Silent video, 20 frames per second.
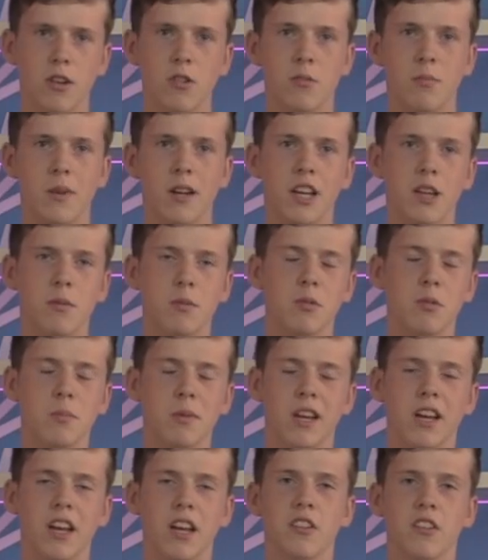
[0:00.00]
my name is
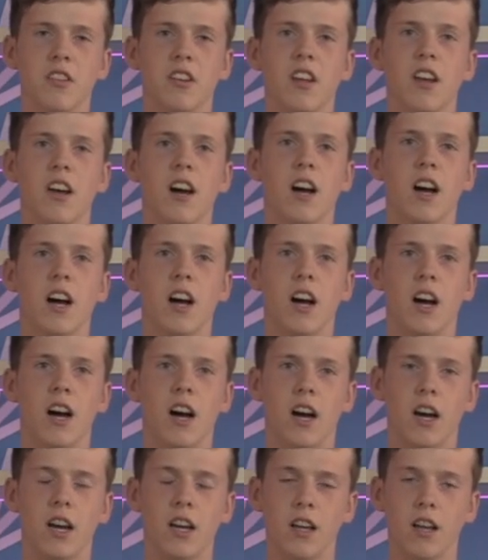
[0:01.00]
Mackenzie.
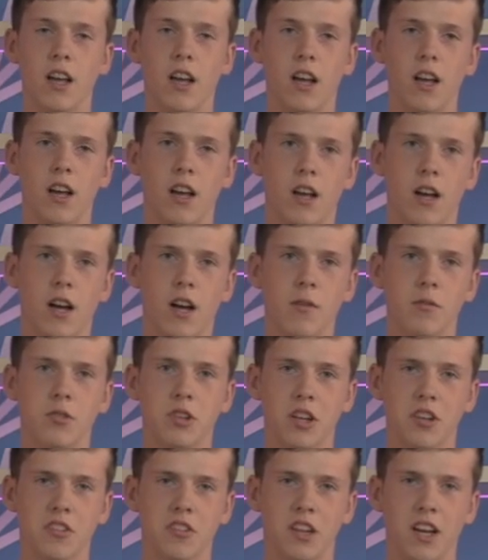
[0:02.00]
I'm
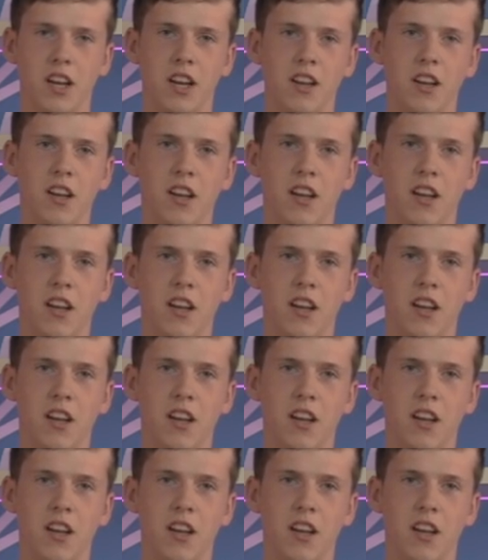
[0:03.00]
16.